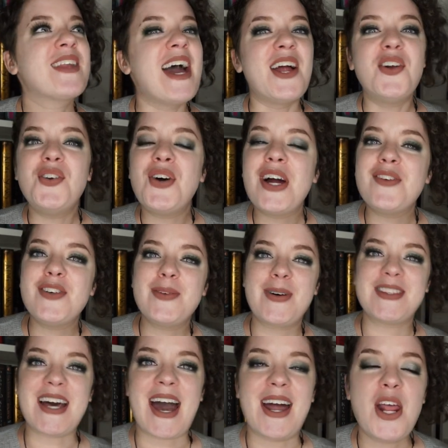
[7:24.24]
how I feel
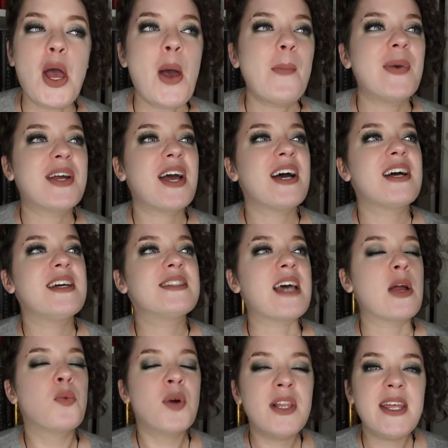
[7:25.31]
about that, because
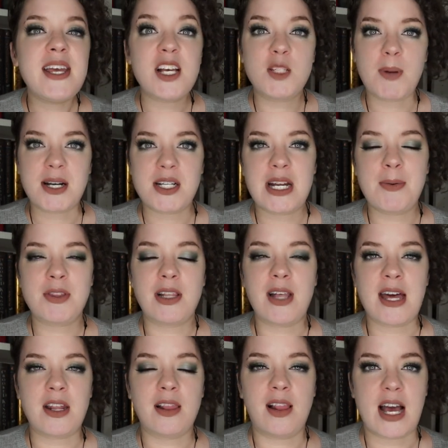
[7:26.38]
I really expected him at the
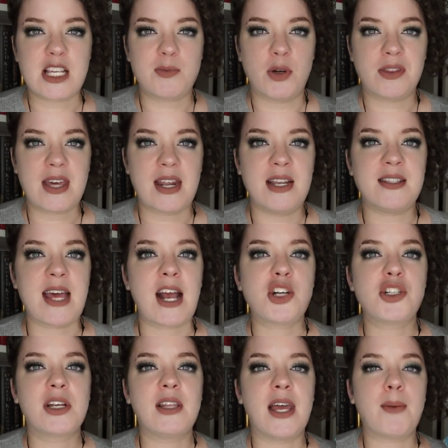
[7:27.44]
end of the last book that he's
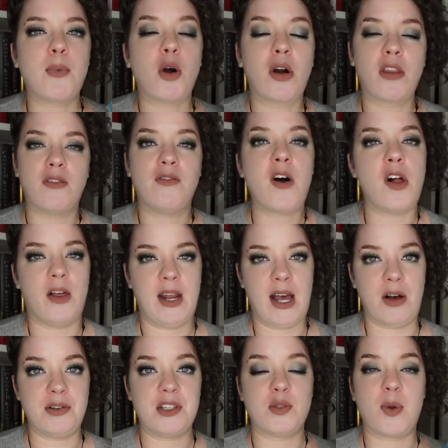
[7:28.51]
actually like part of the Fallen
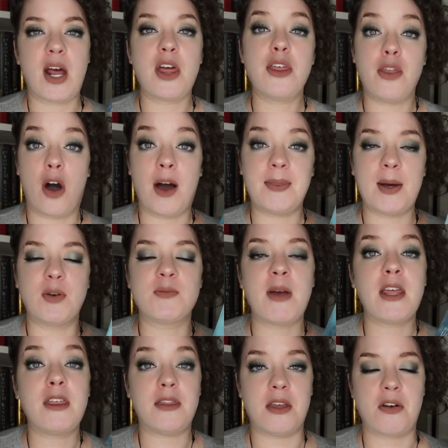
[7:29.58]
House, is what I thought. That was
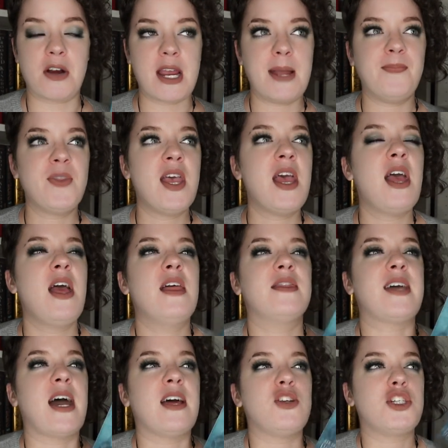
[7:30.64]
my theory,
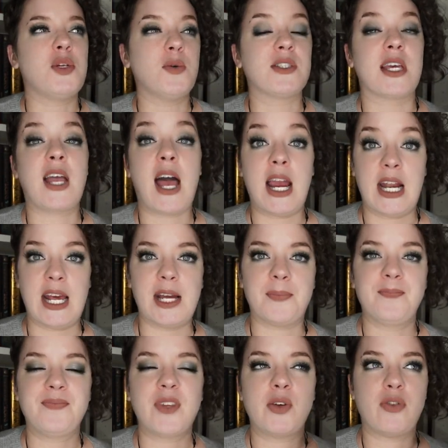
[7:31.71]
that she was like
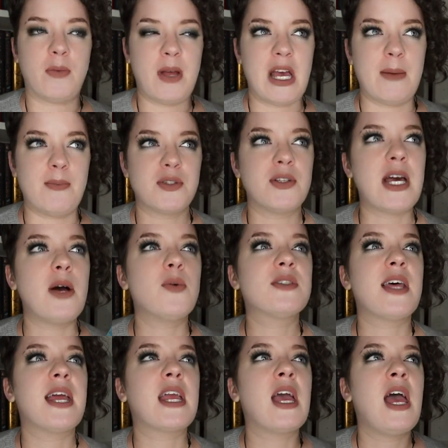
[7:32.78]
hiding from him. So now it was
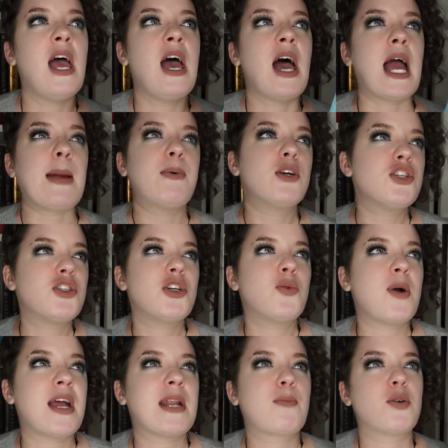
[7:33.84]
like, I pushed you
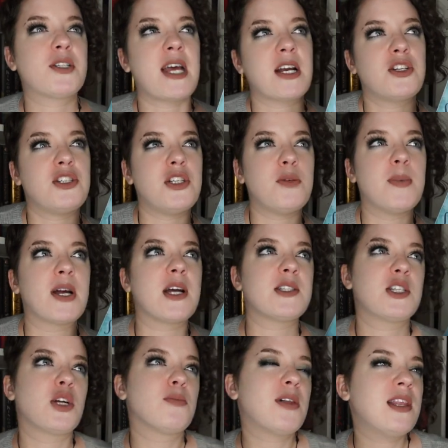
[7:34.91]
away to protect you because
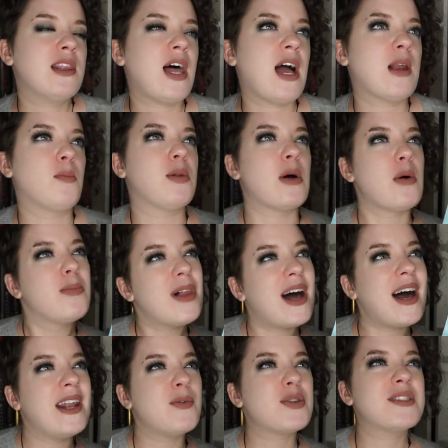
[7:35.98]
of your bloodline and blah, blah,
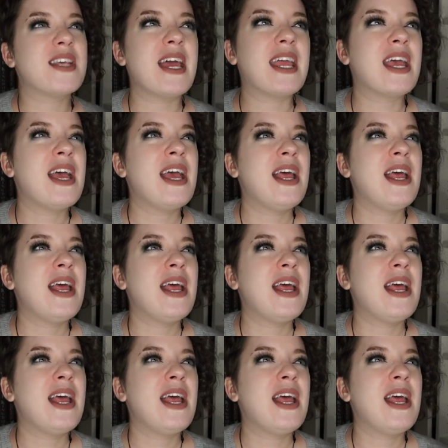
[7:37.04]
blah. And I'm just like,